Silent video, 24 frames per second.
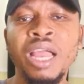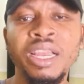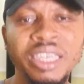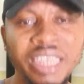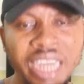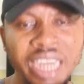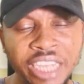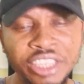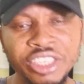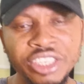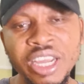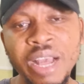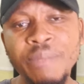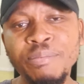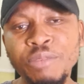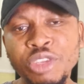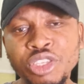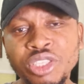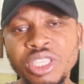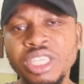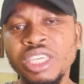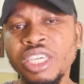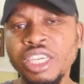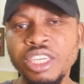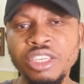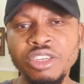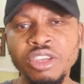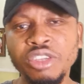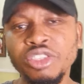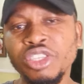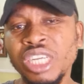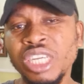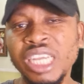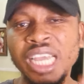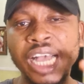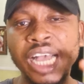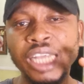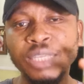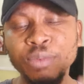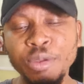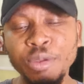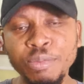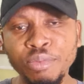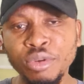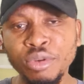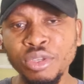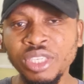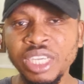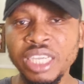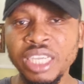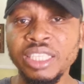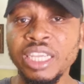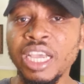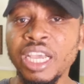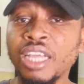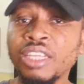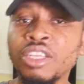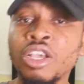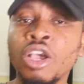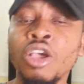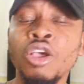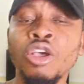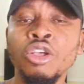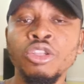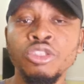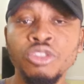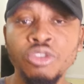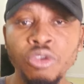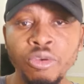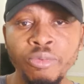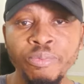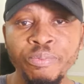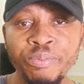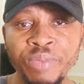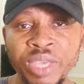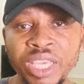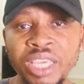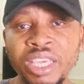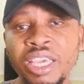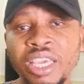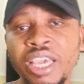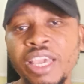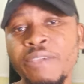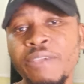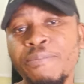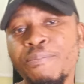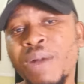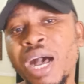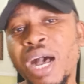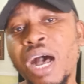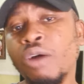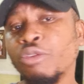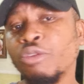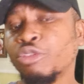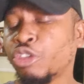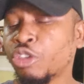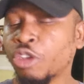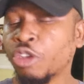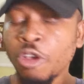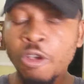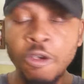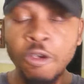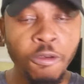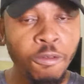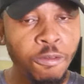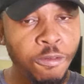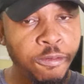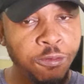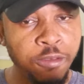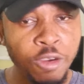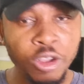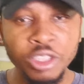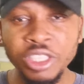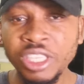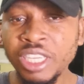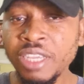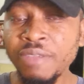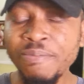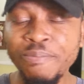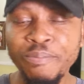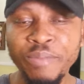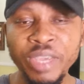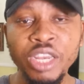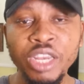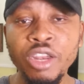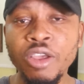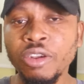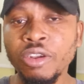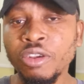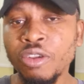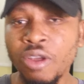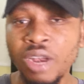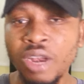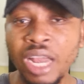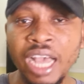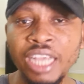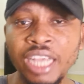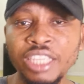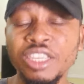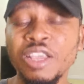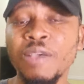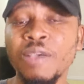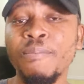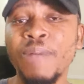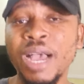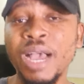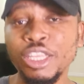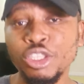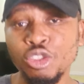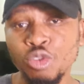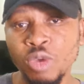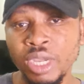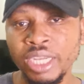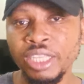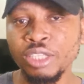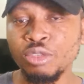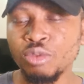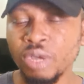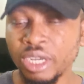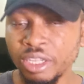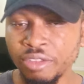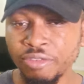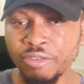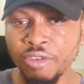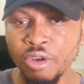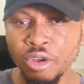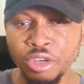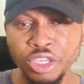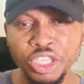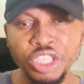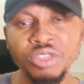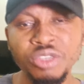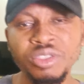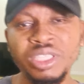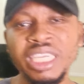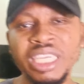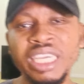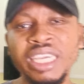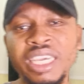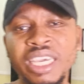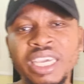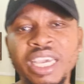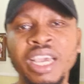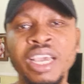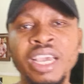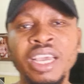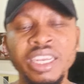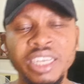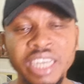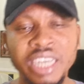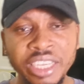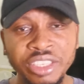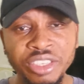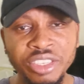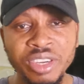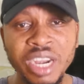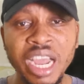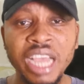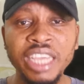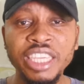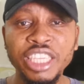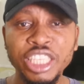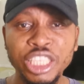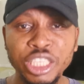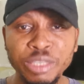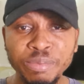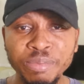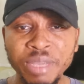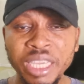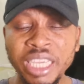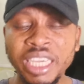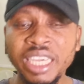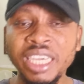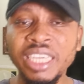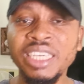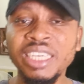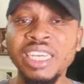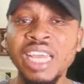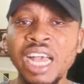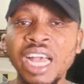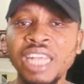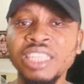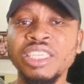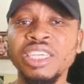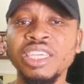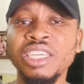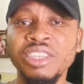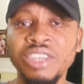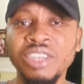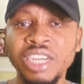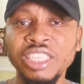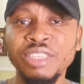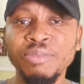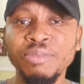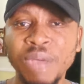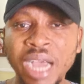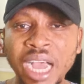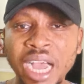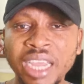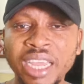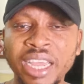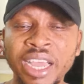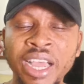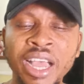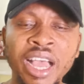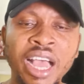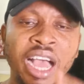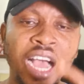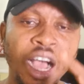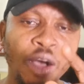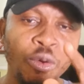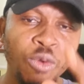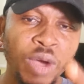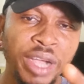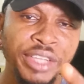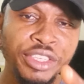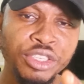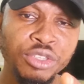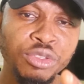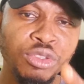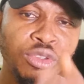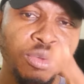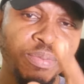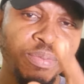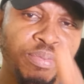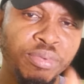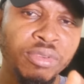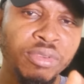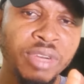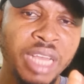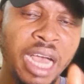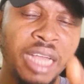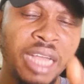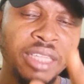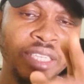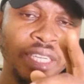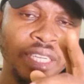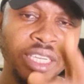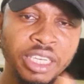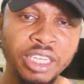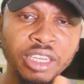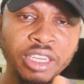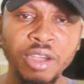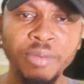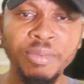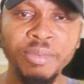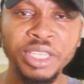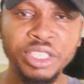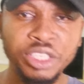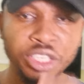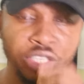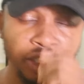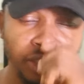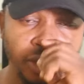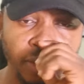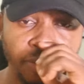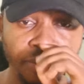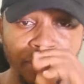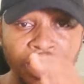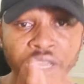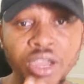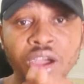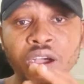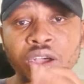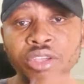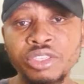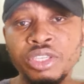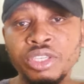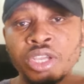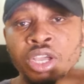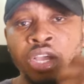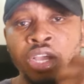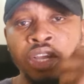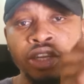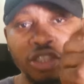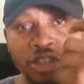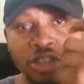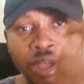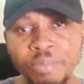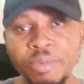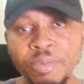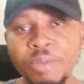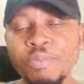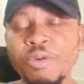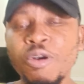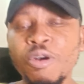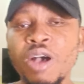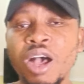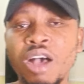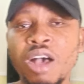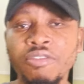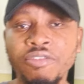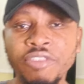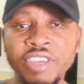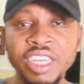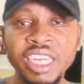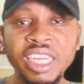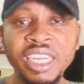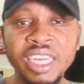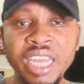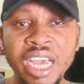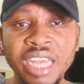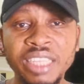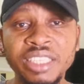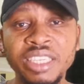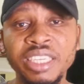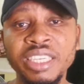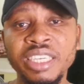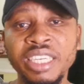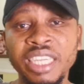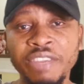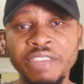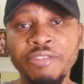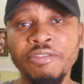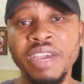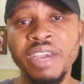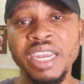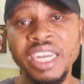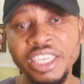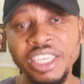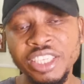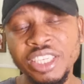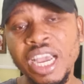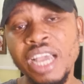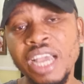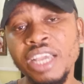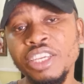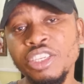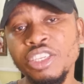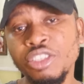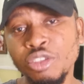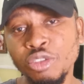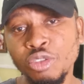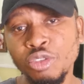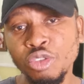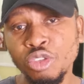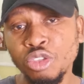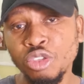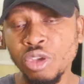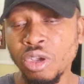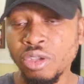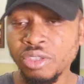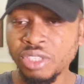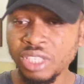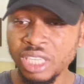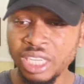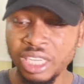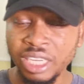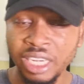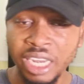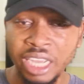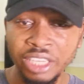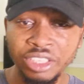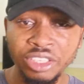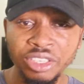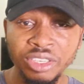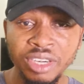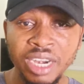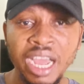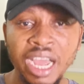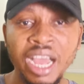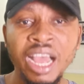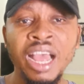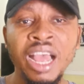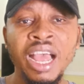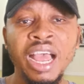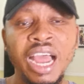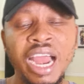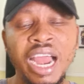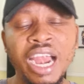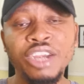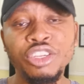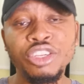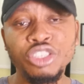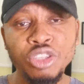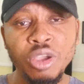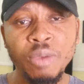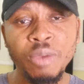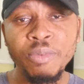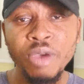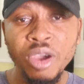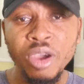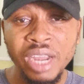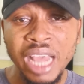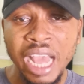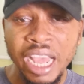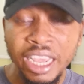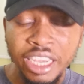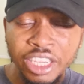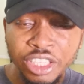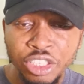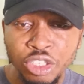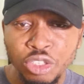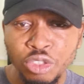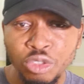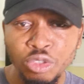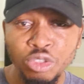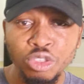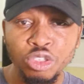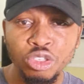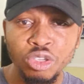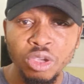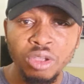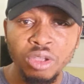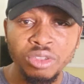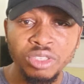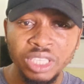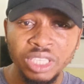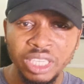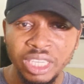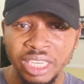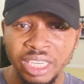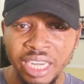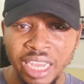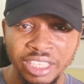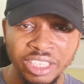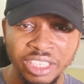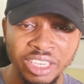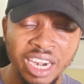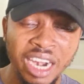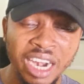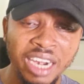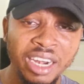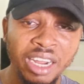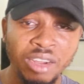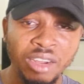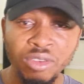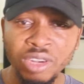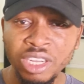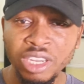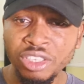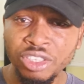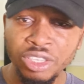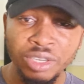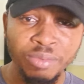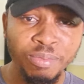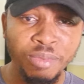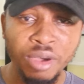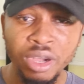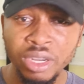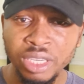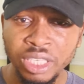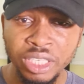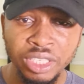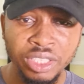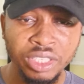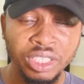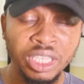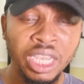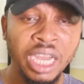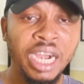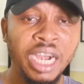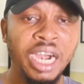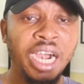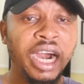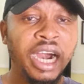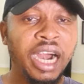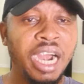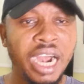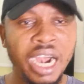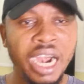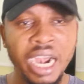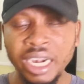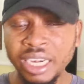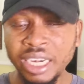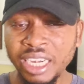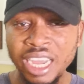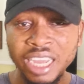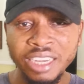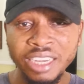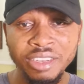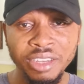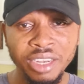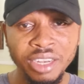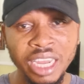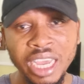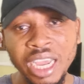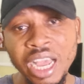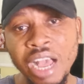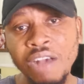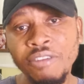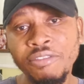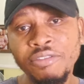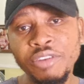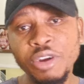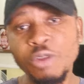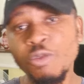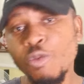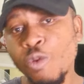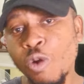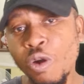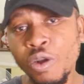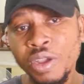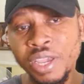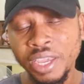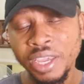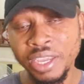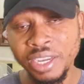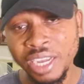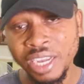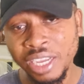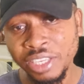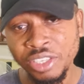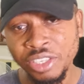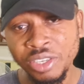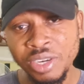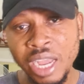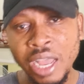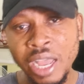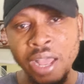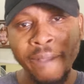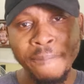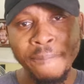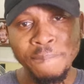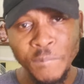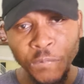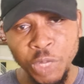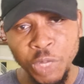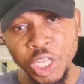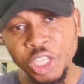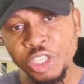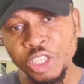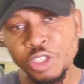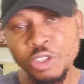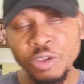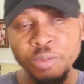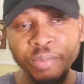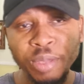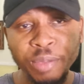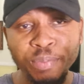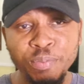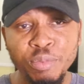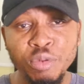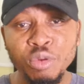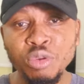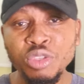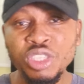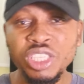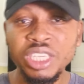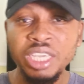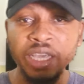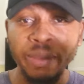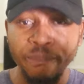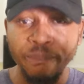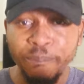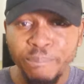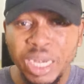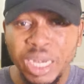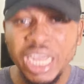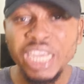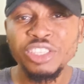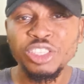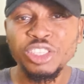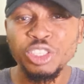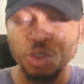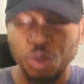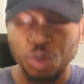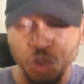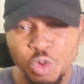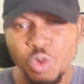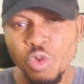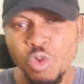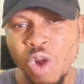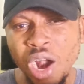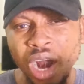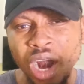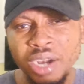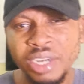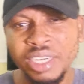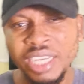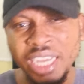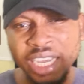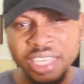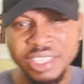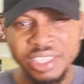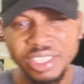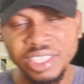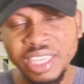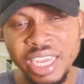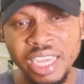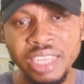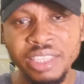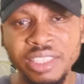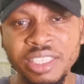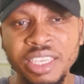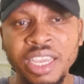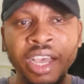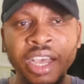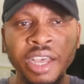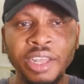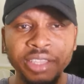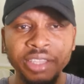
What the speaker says: Nigeria music industry has been projected to be about $14 billion by 2024. Do you think Nigeria is making that great mark? I want you to put that in the comment section, because some people are feeling that the financial institutions in Nigeria and some other institutions in Nigeria, regulatory bodies and the legal framework in Nigeria needs to be put in place to an extent.